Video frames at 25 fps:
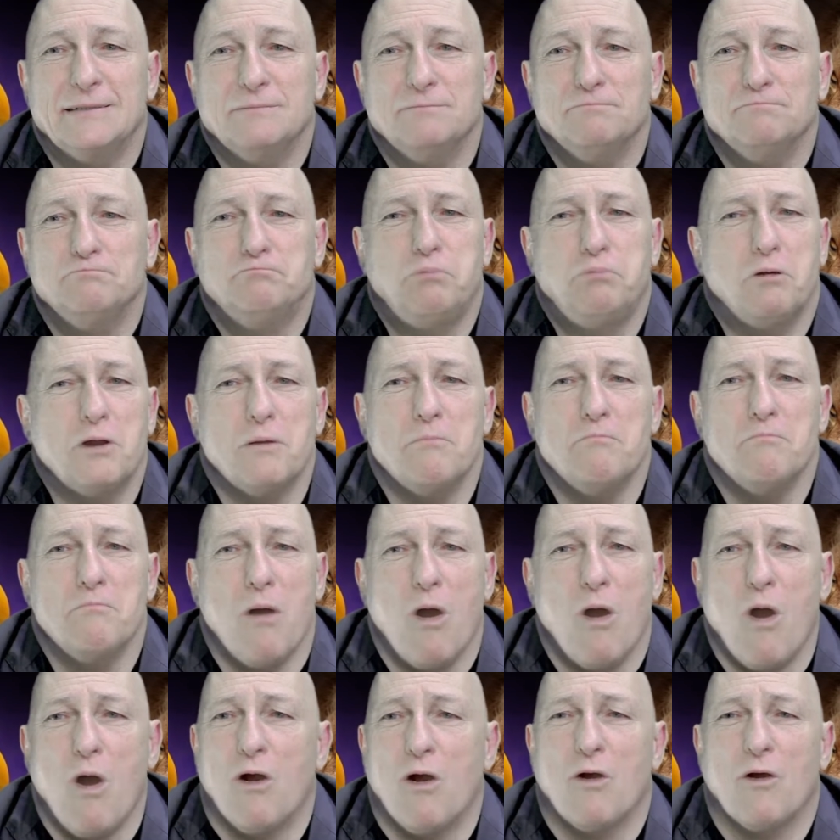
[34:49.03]
Put a
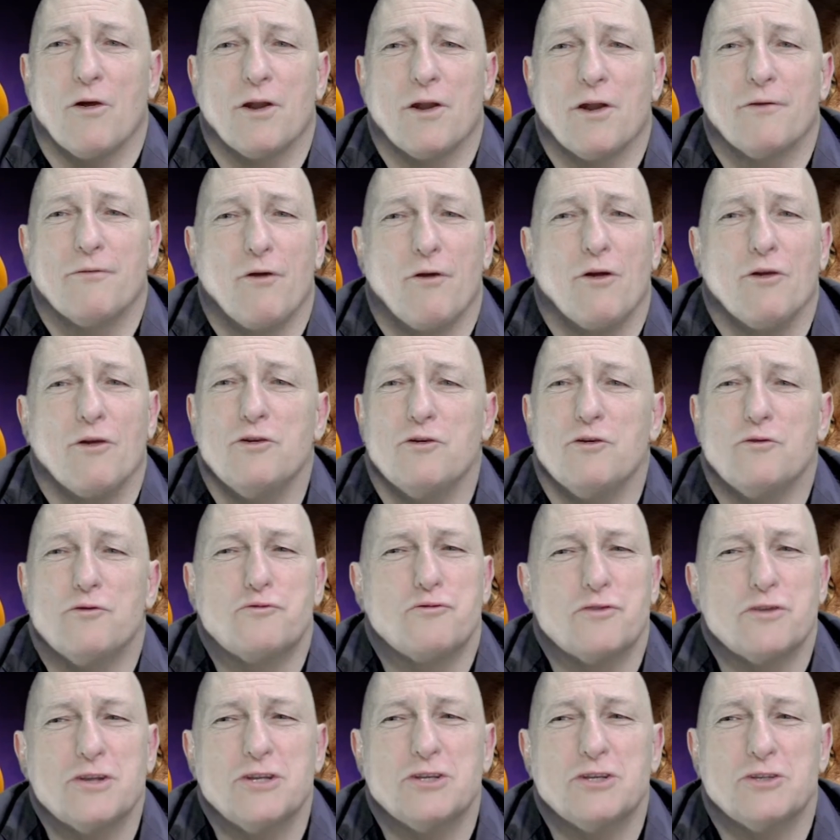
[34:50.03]
mark on, a, on your
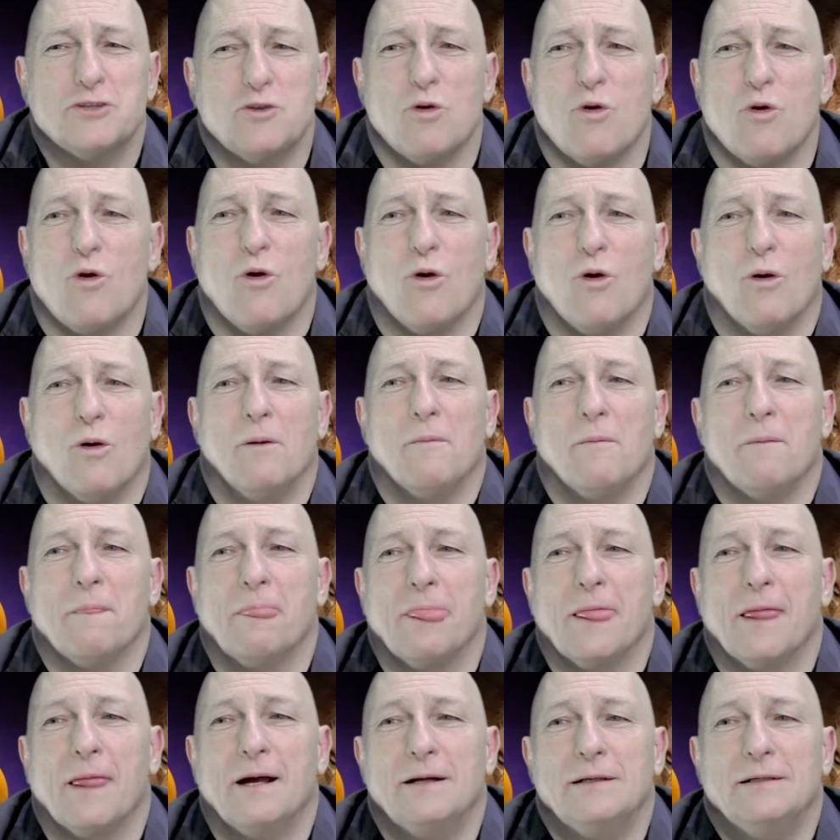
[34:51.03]
fridge door.
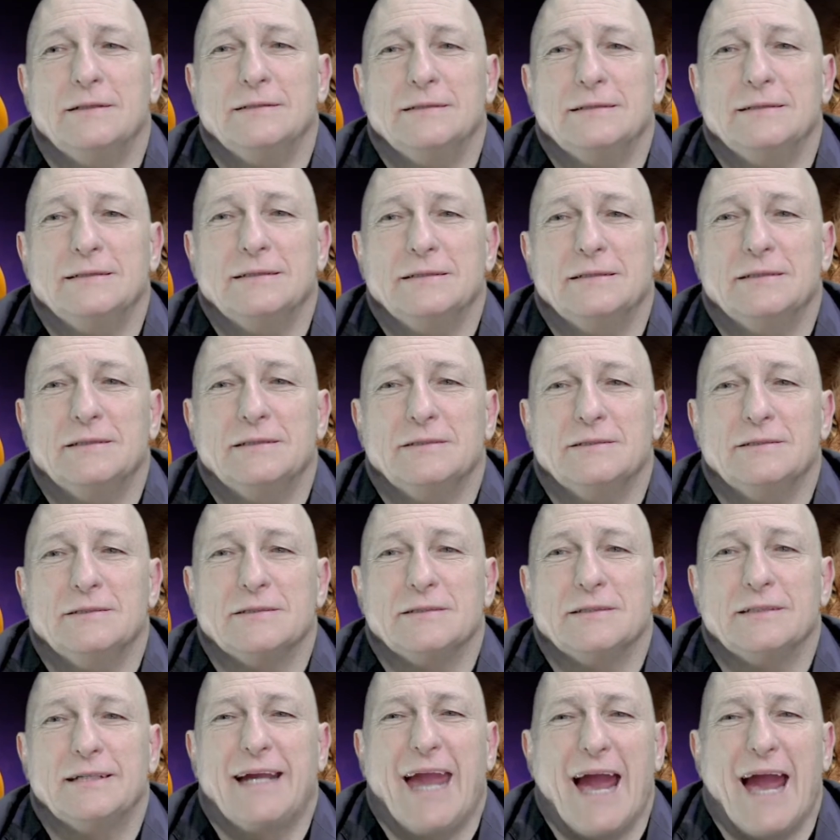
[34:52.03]

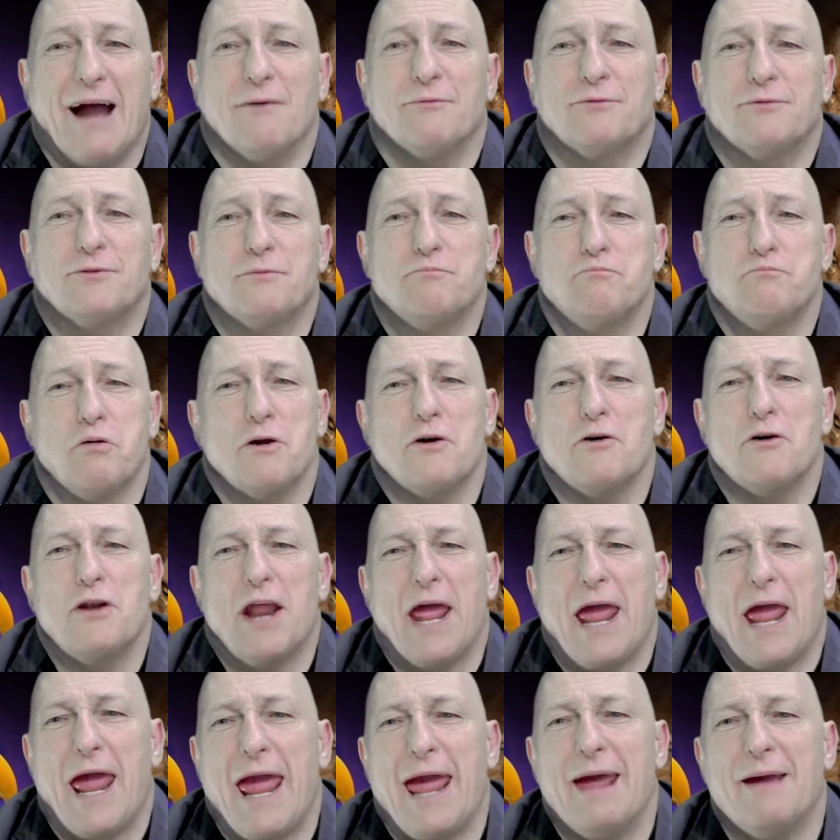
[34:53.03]
Count, put
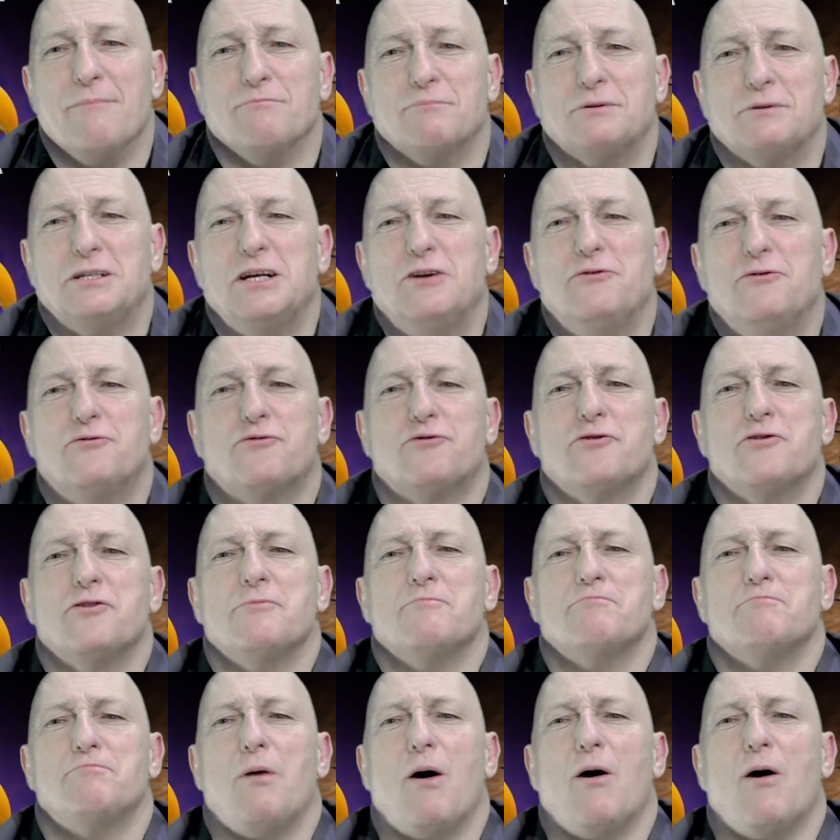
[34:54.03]
an empty
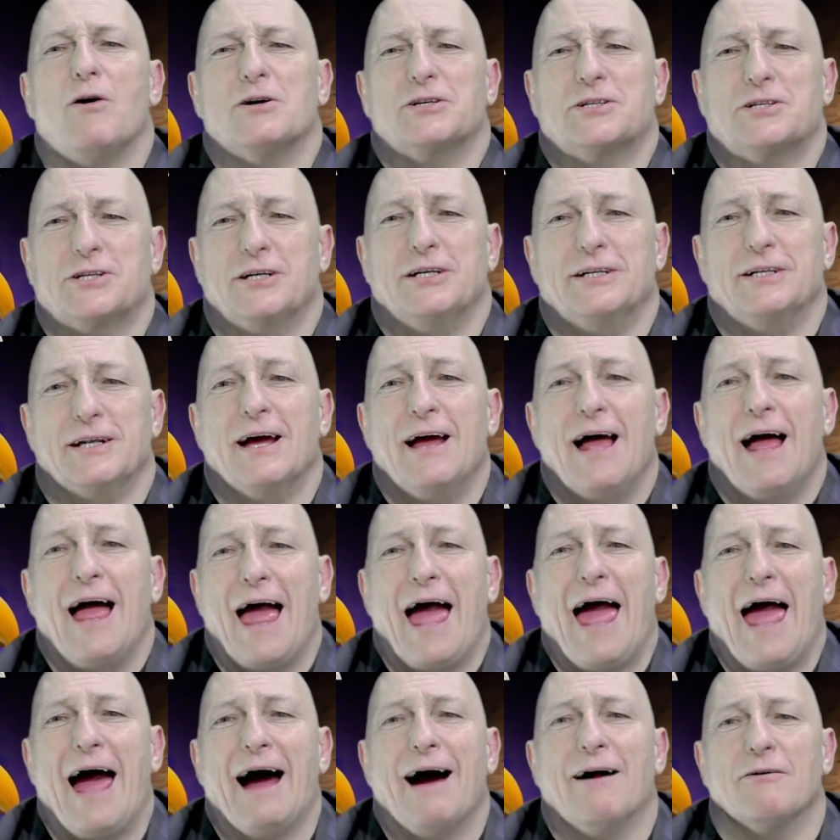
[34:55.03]
fruit basket
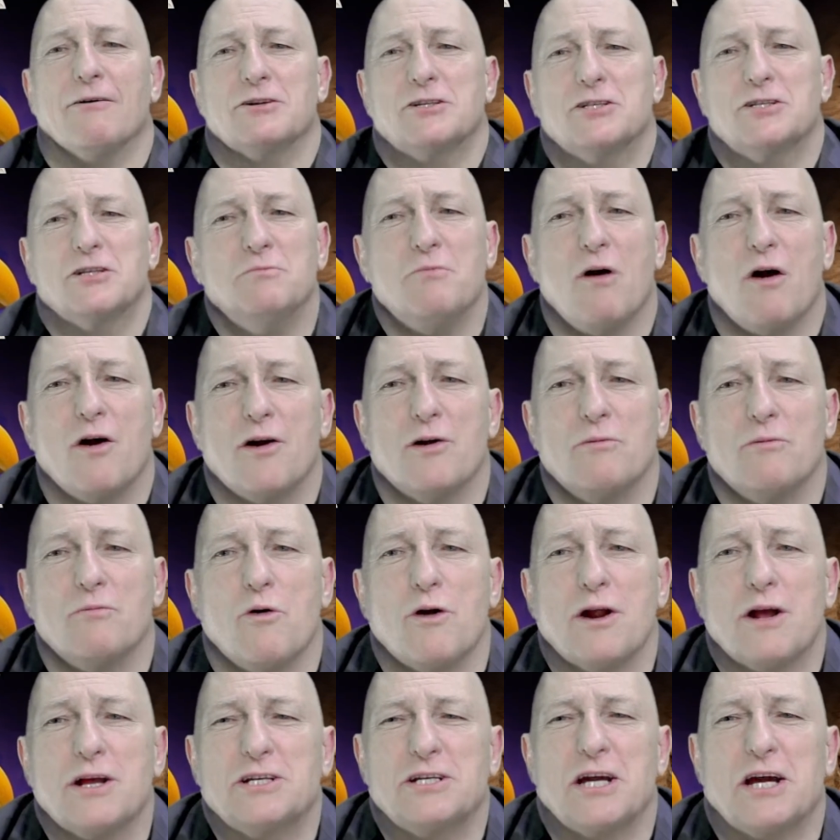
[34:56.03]
out tomorrow
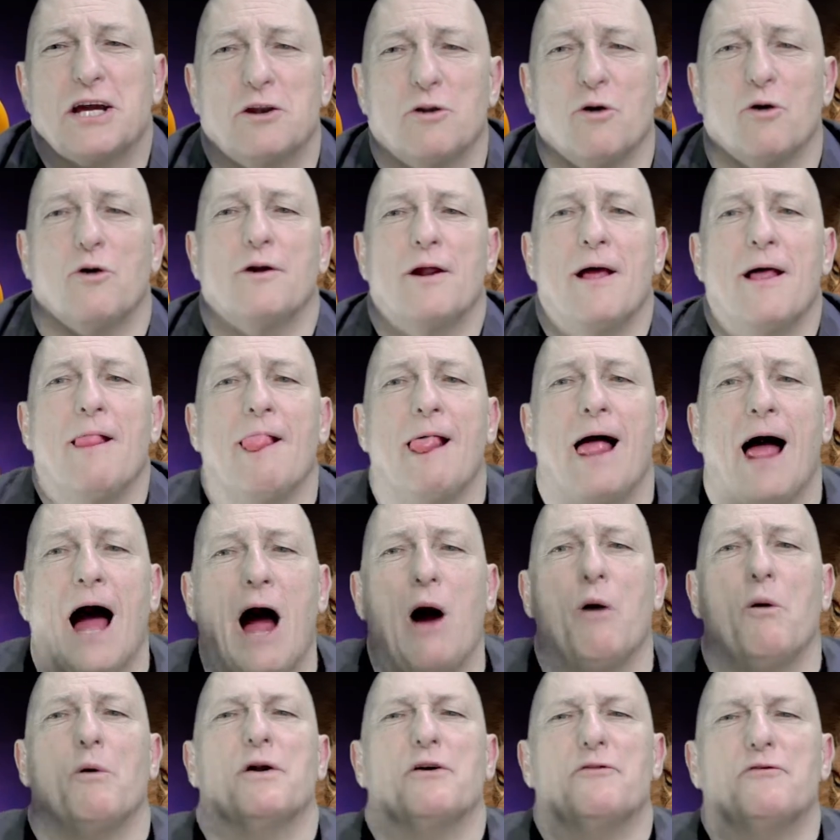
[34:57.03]
morning. Say, Lord,
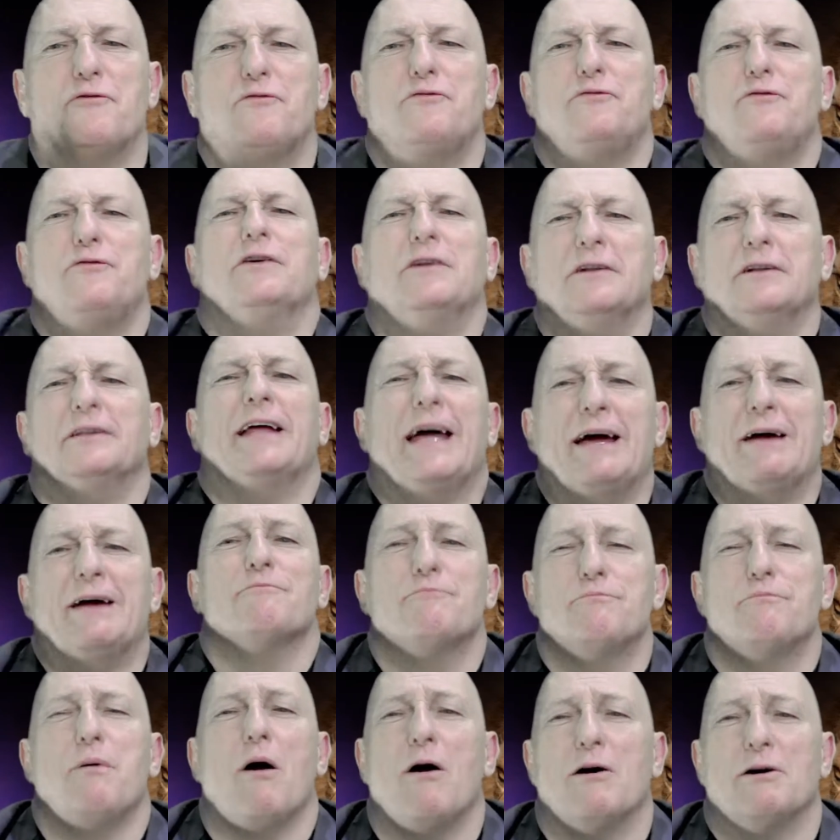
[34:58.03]
I want to fill
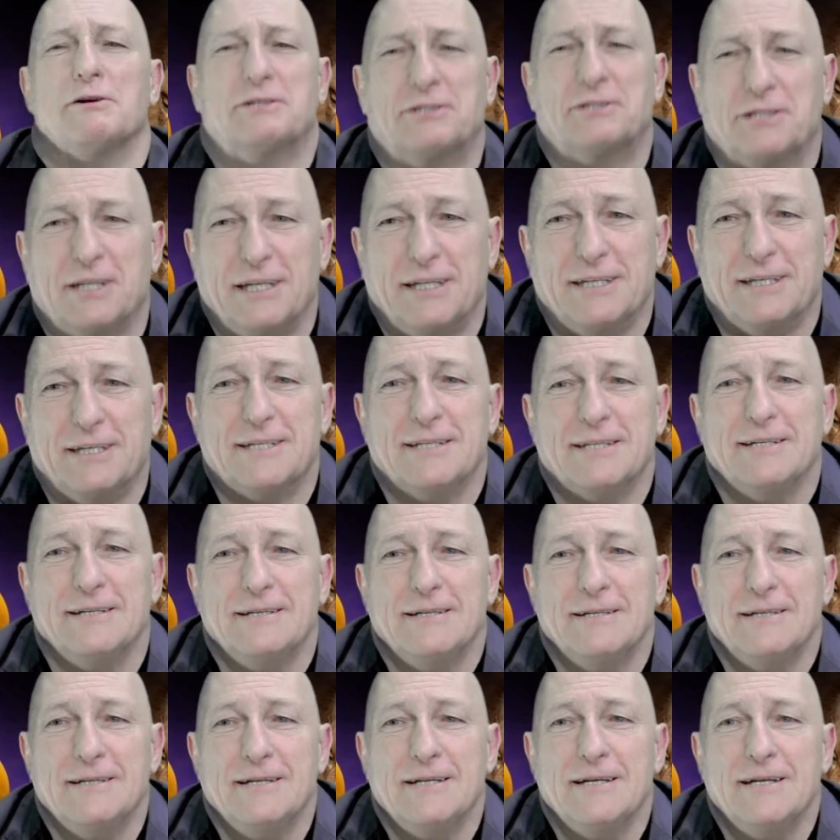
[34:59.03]
that basket,
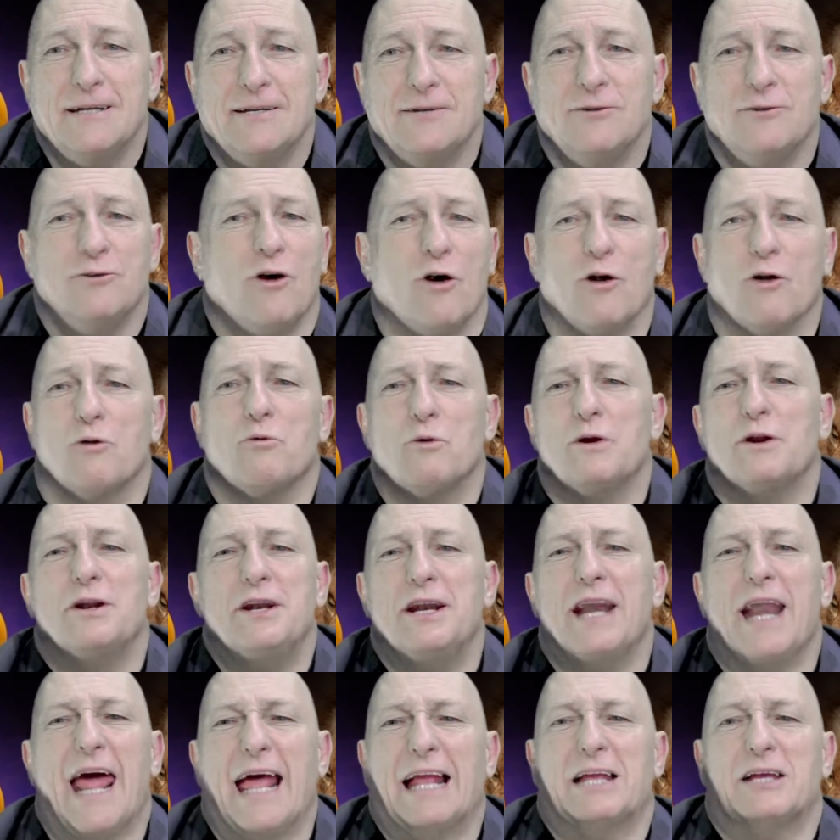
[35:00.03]
not with
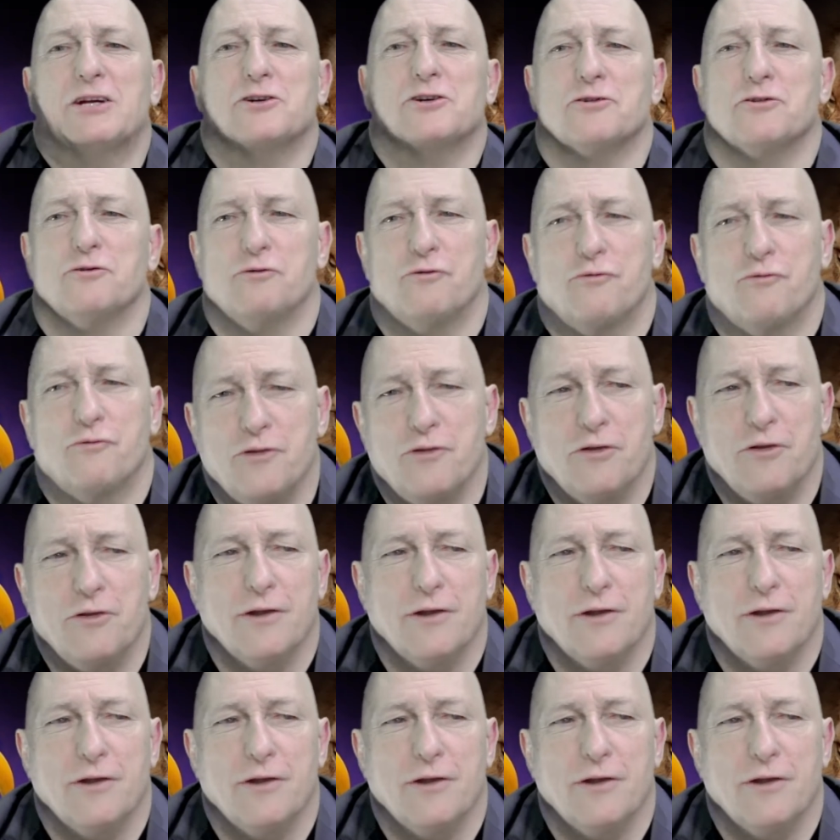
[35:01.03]
natural fruit,